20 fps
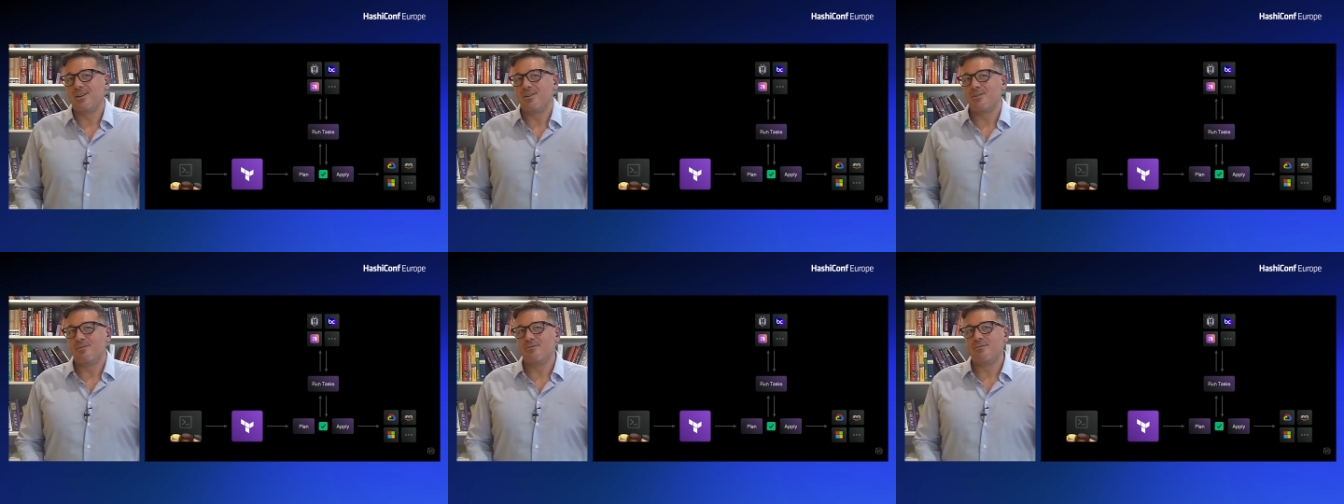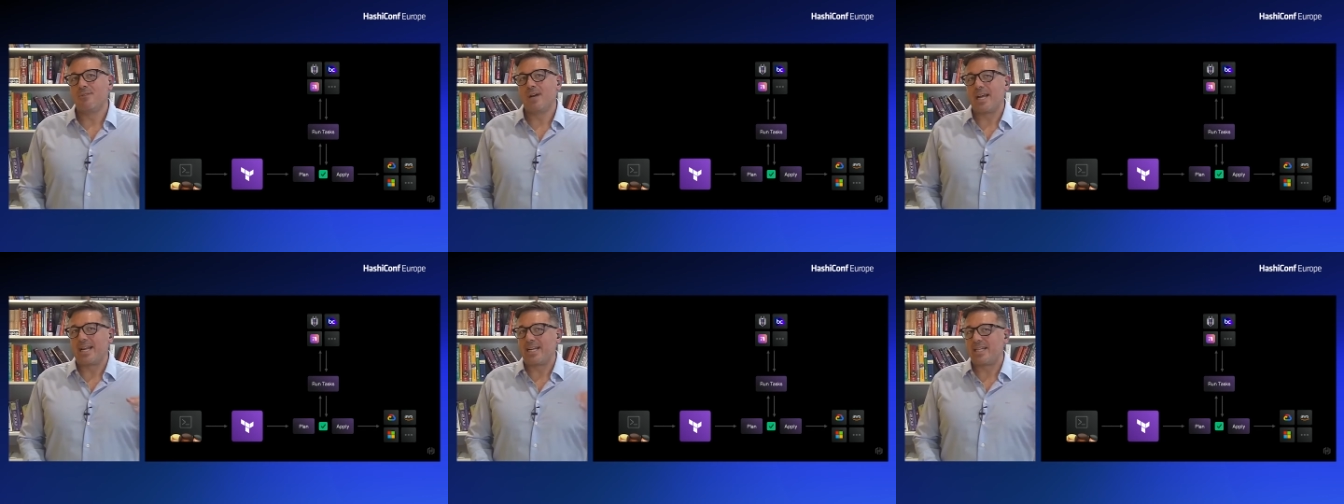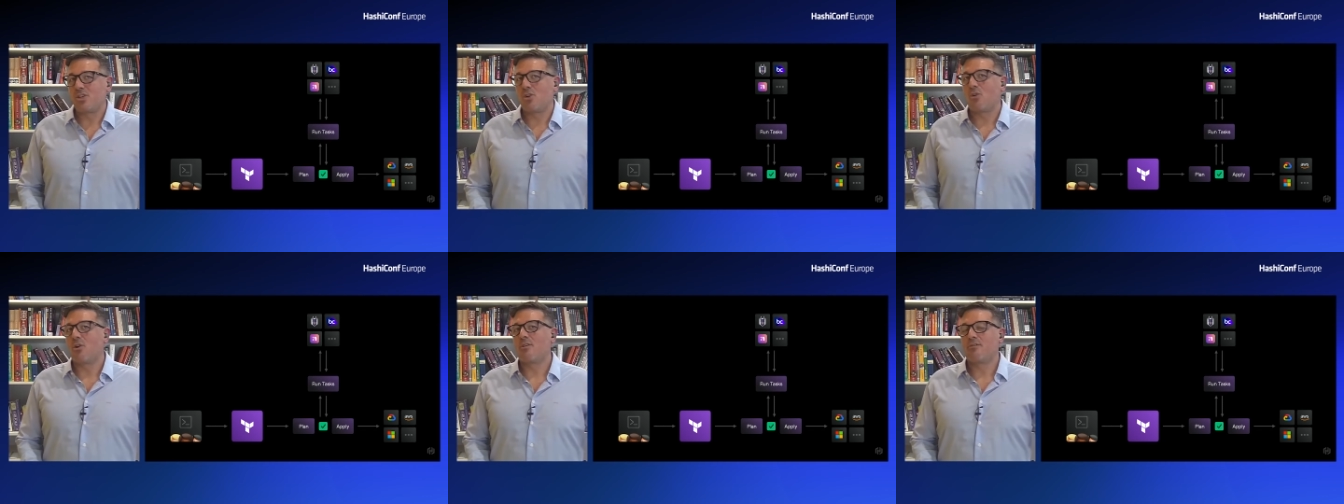of a
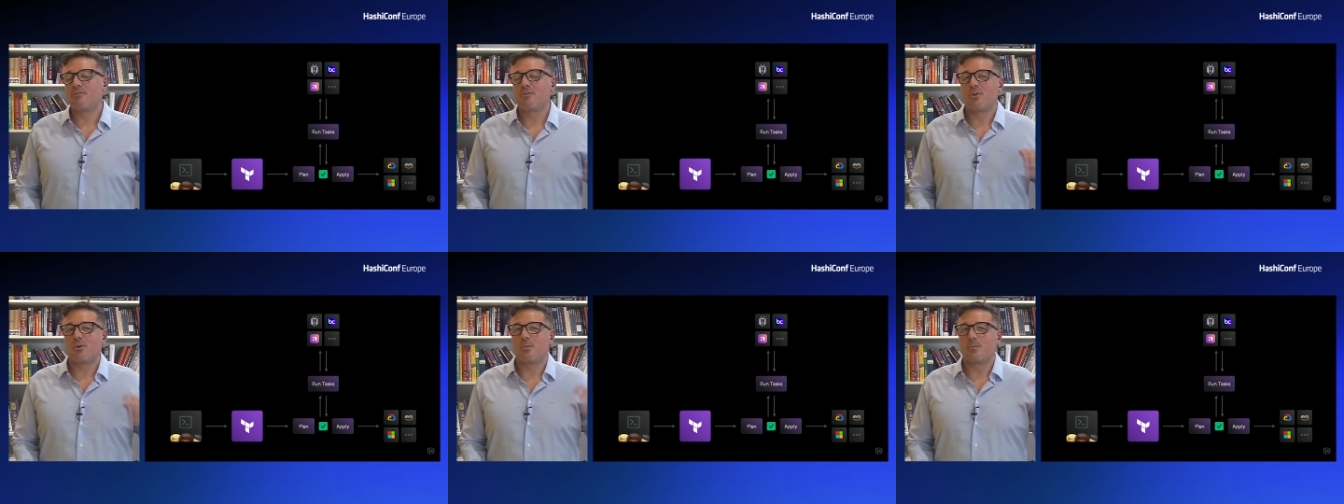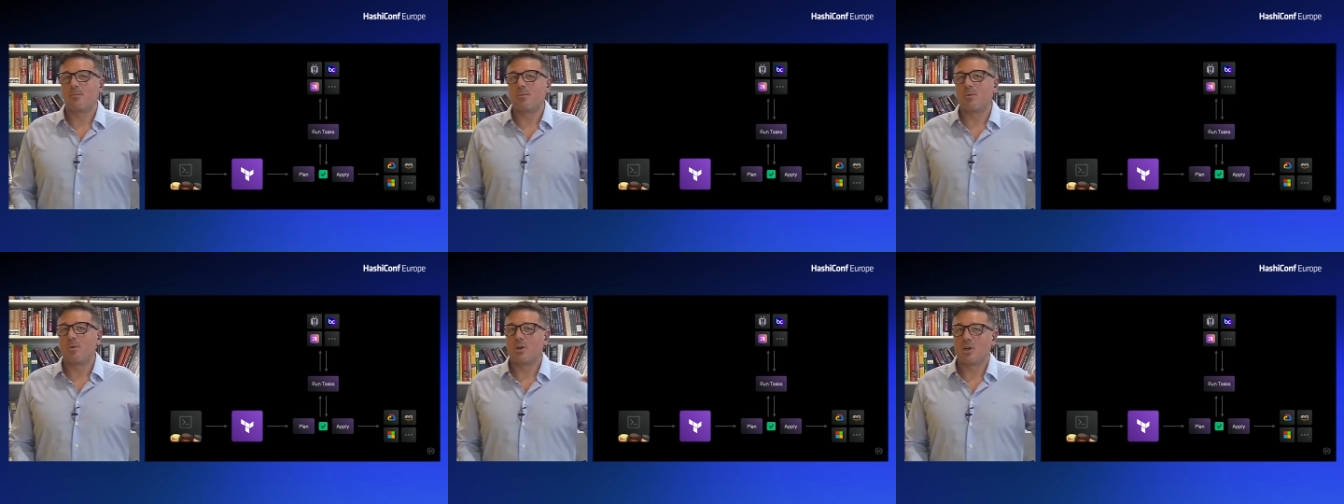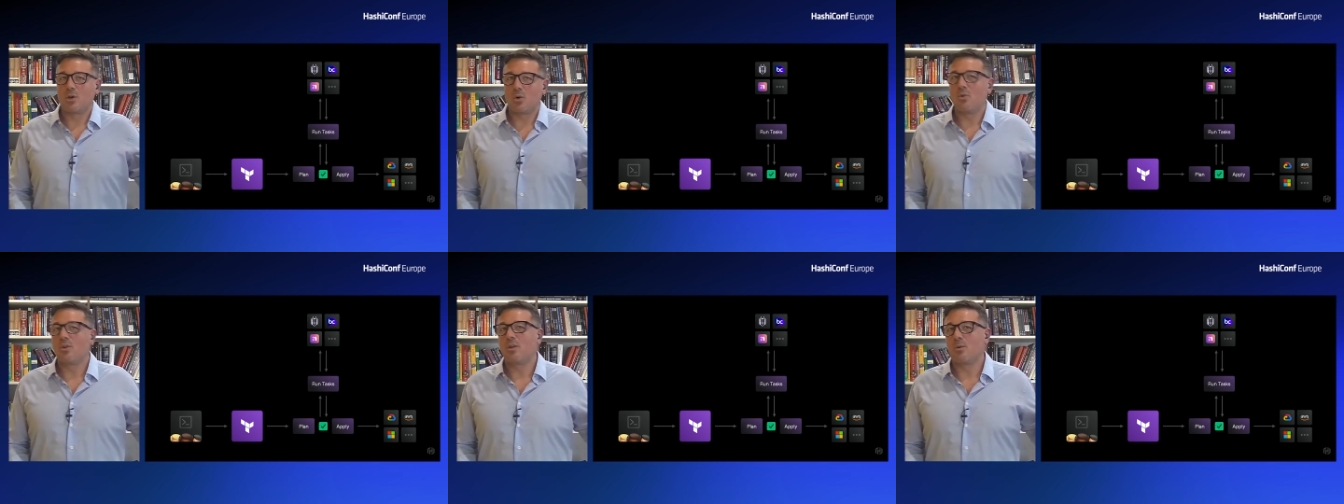
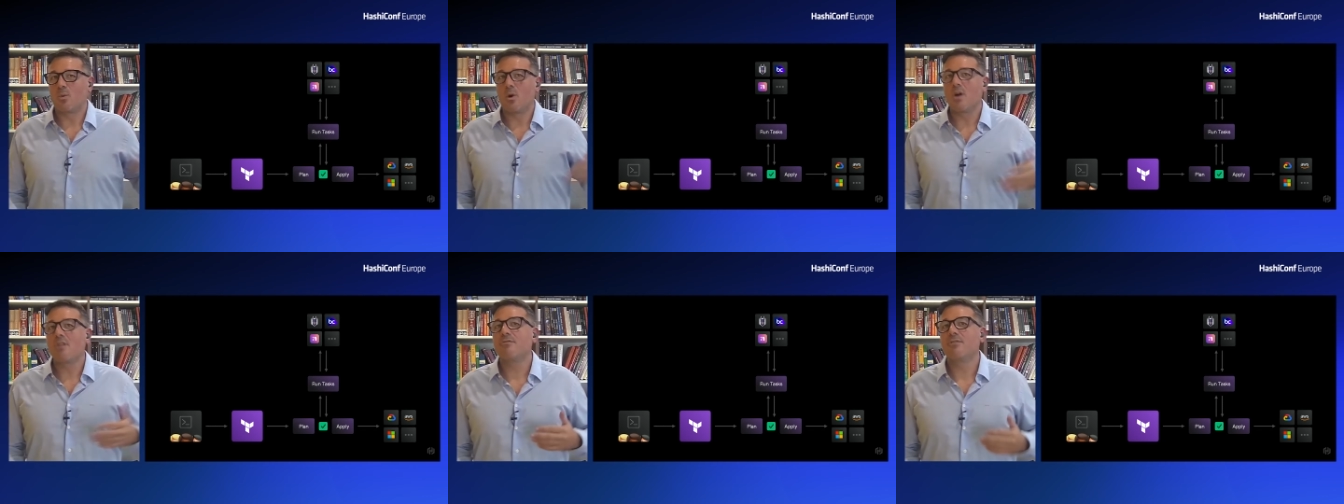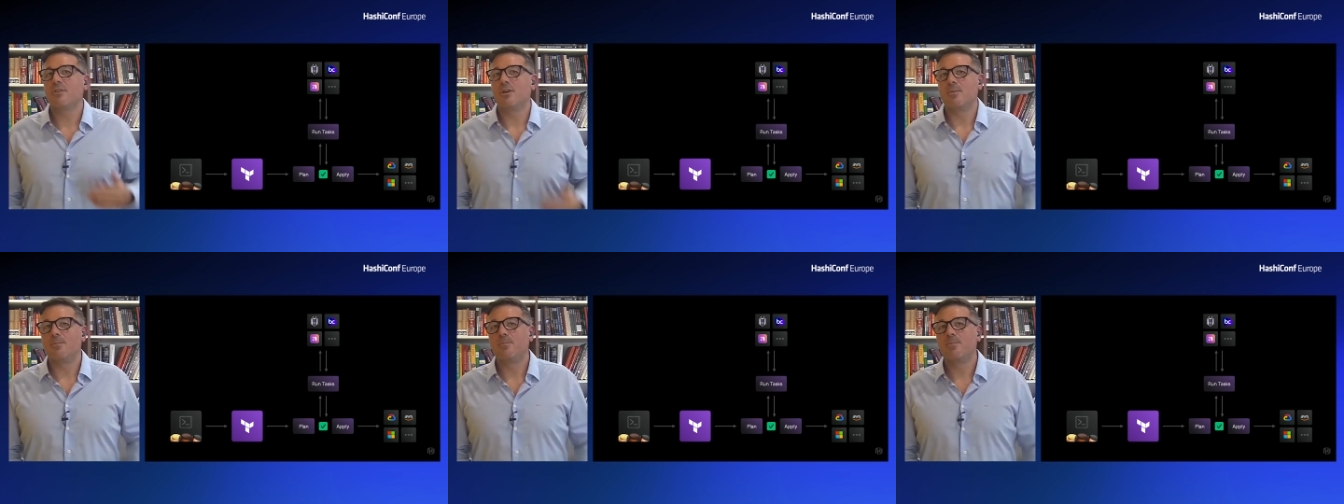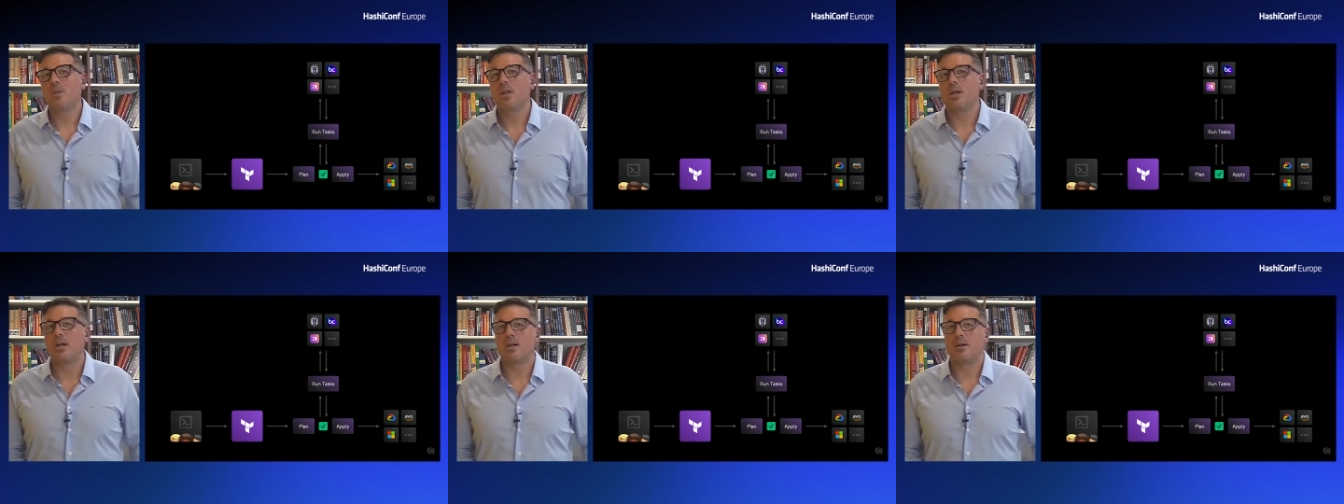Terraform golden workflow
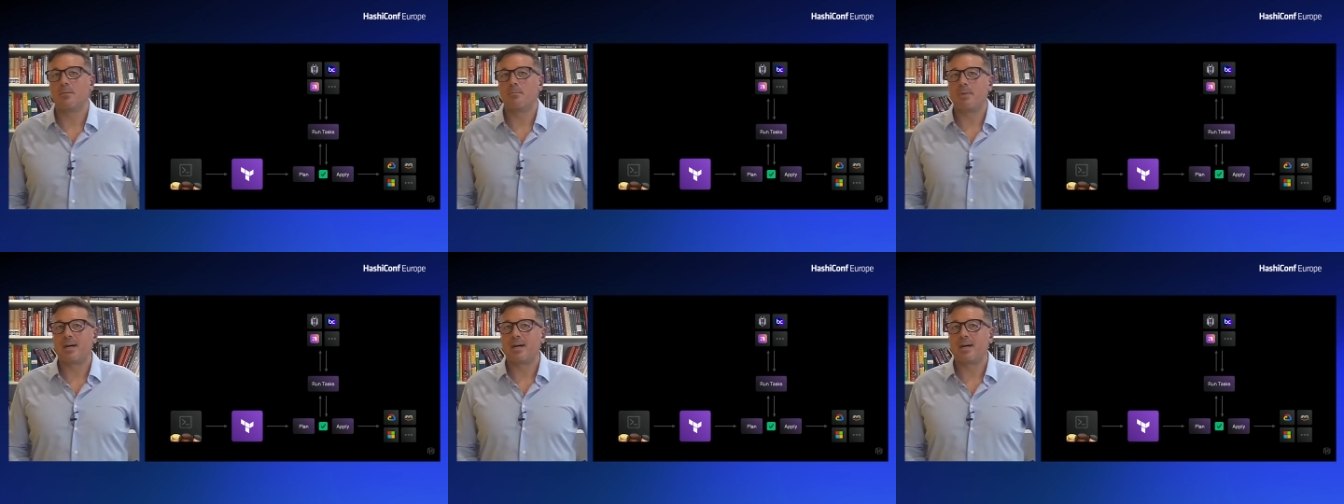uh,